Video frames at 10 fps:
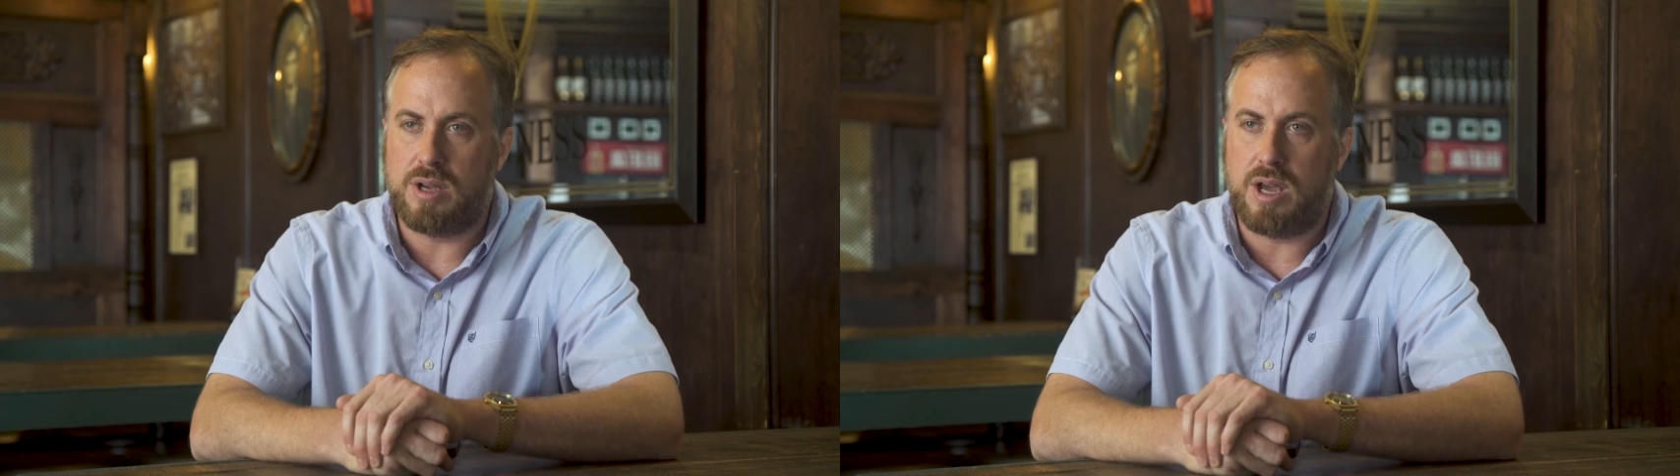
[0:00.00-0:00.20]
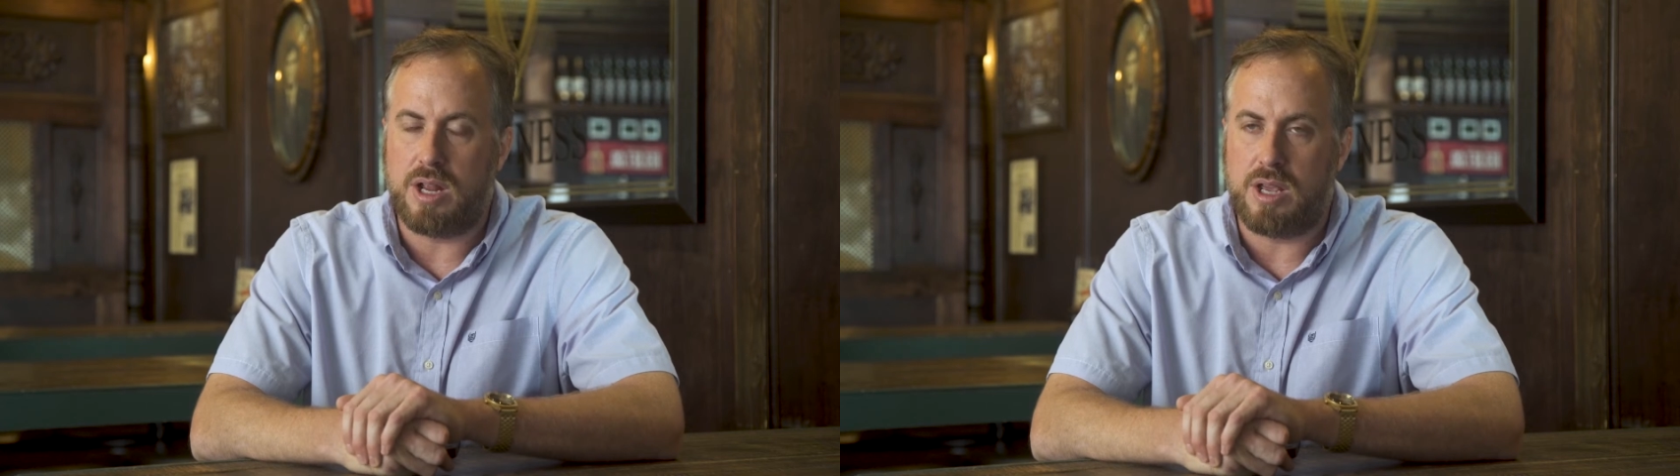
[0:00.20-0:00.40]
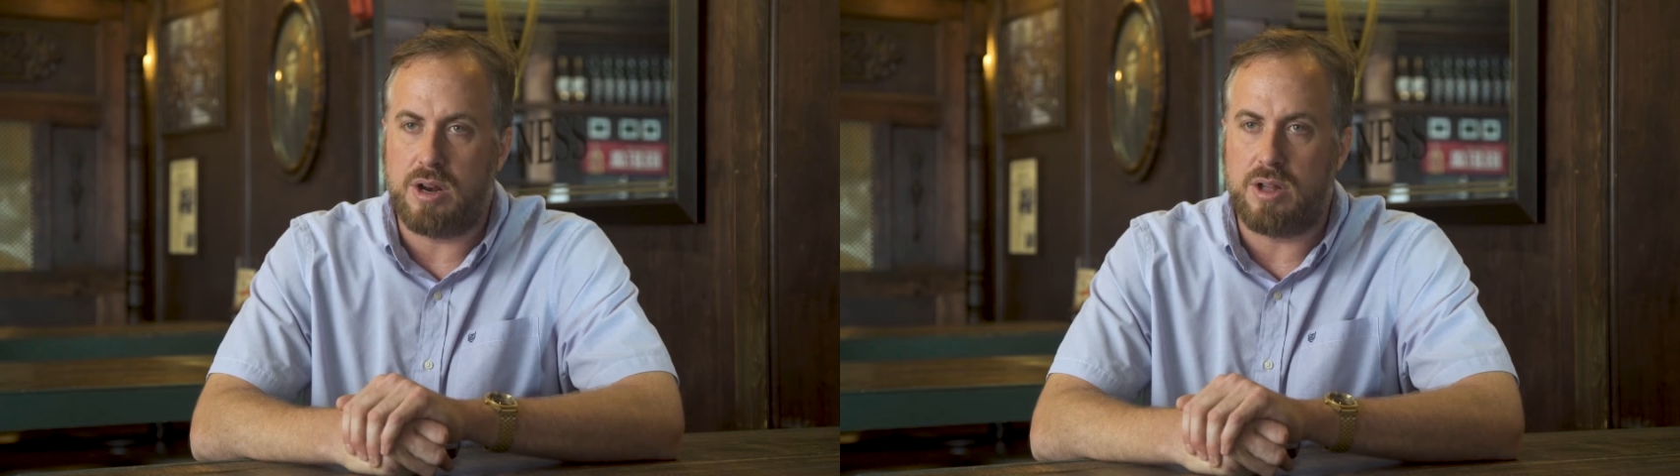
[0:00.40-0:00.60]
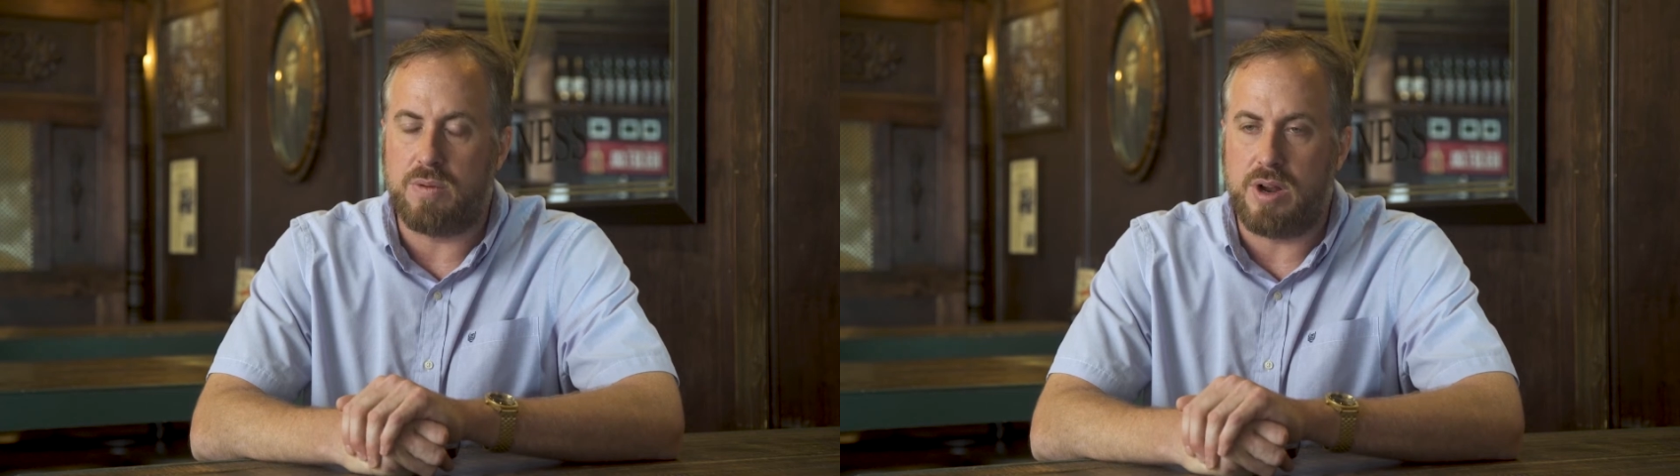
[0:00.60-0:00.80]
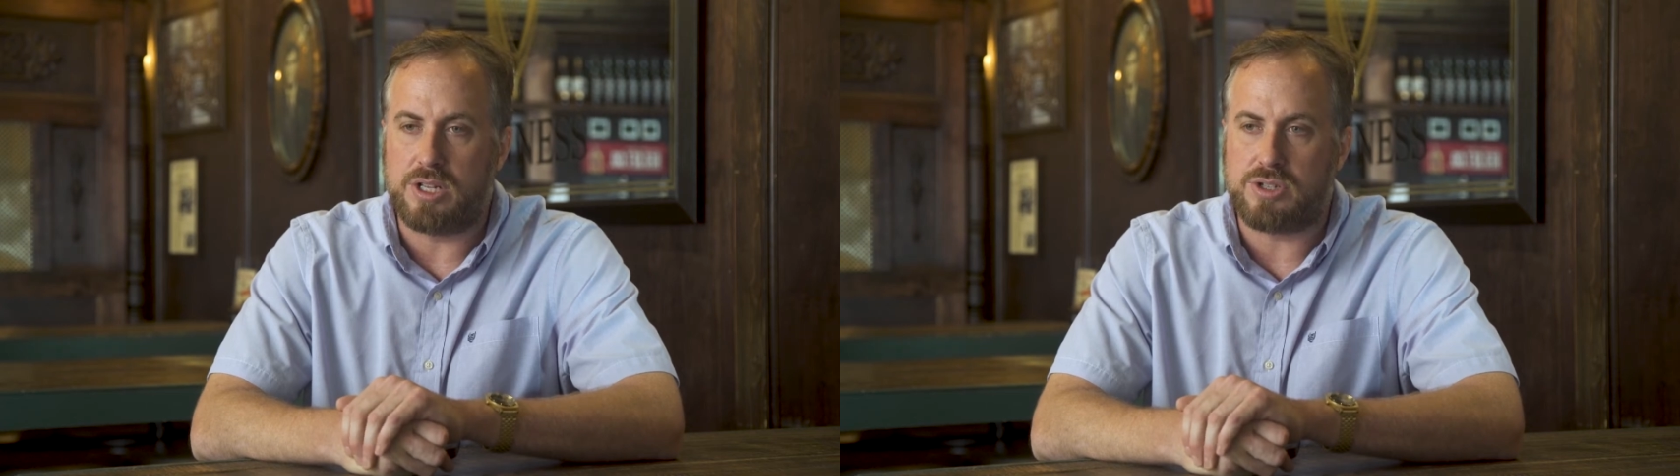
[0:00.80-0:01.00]
to get on the
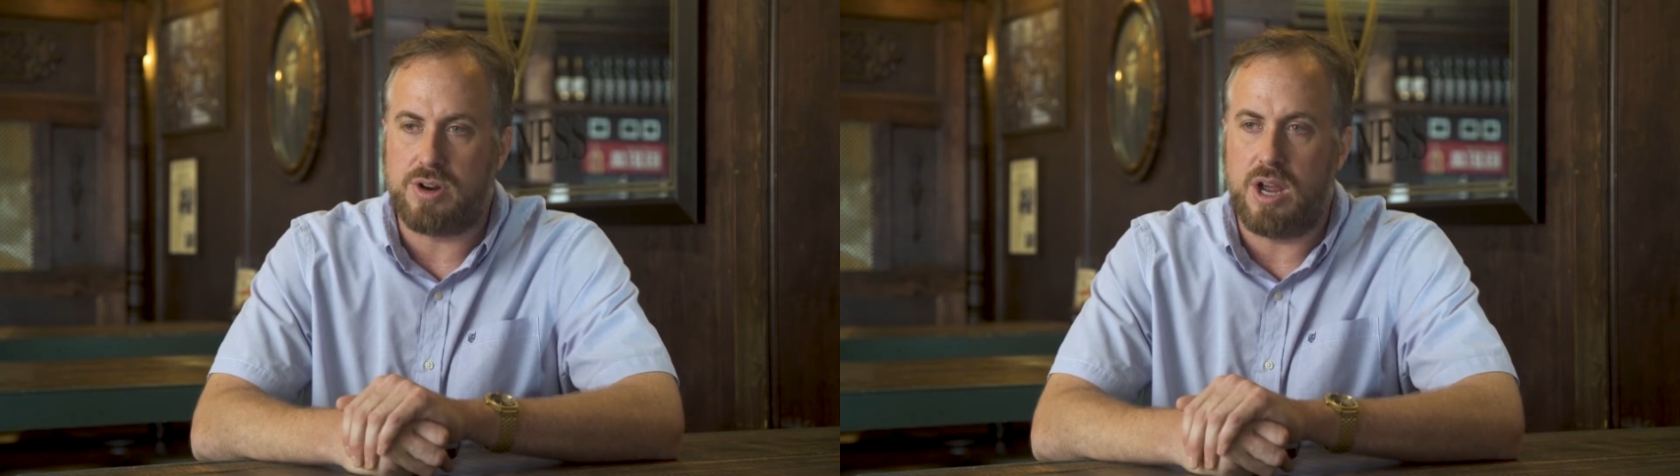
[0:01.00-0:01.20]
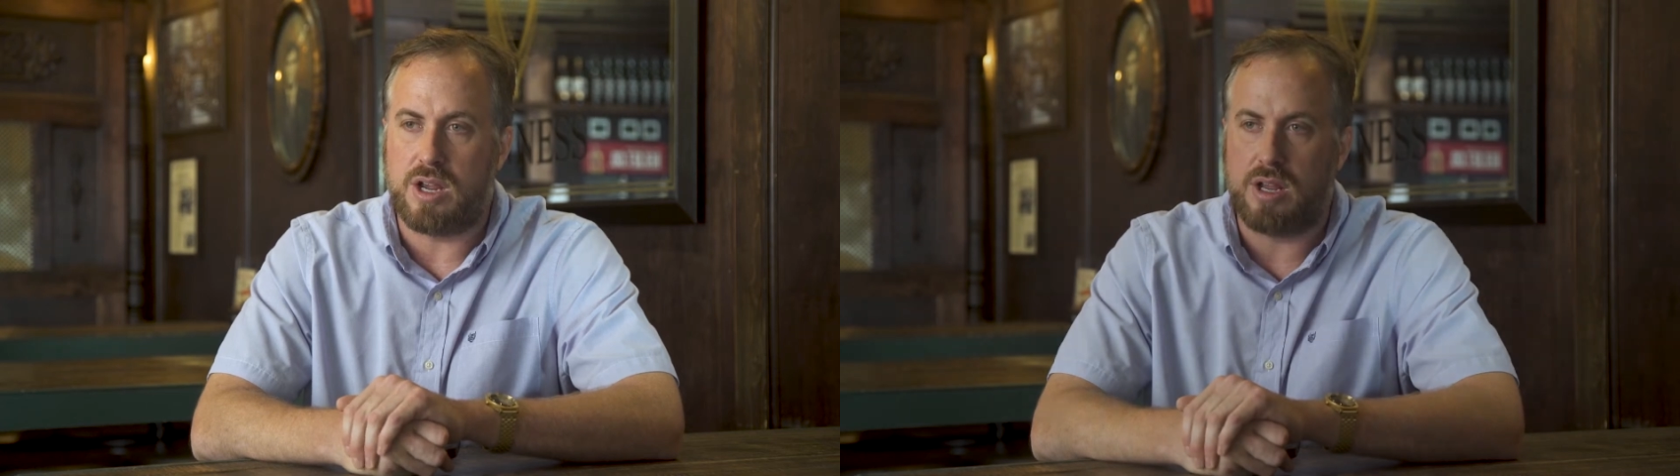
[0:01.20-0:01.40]
right track.